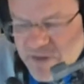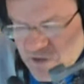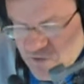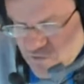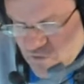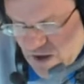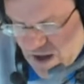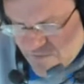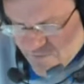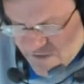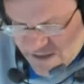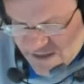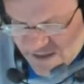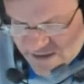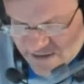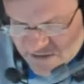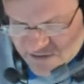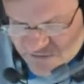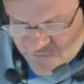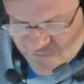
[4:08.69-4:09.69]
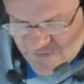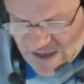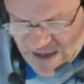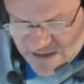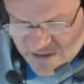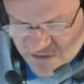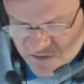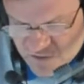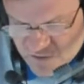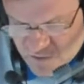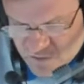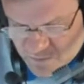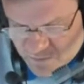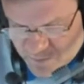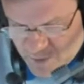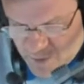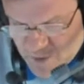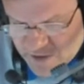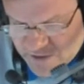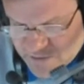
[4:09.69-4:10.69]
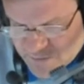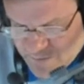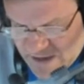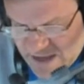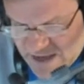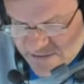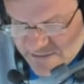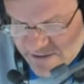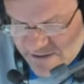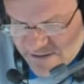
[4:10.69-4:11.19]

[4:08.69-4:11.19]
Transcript: DraftKings, FanDuel, PointsBet.